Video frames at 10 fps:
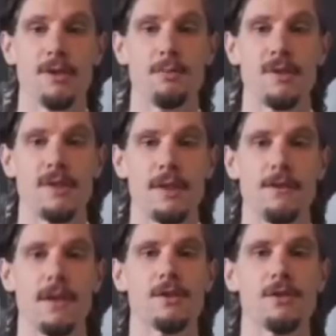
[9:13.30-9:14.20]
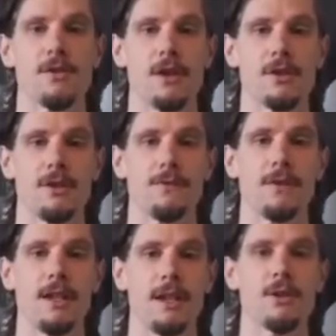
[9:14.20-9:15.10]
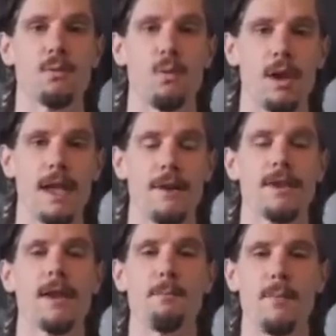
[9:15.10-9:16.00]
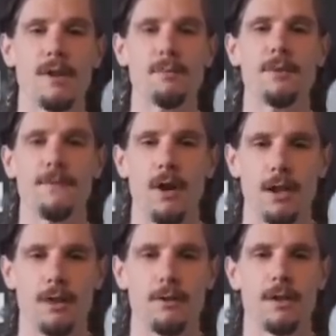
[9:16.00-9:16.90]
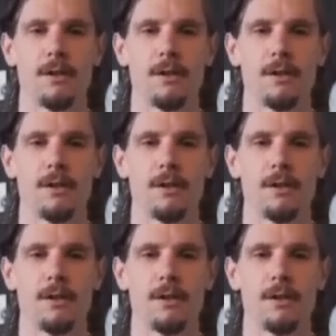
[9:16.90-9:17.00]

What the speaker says: are specific instructions for each workout that must be followed.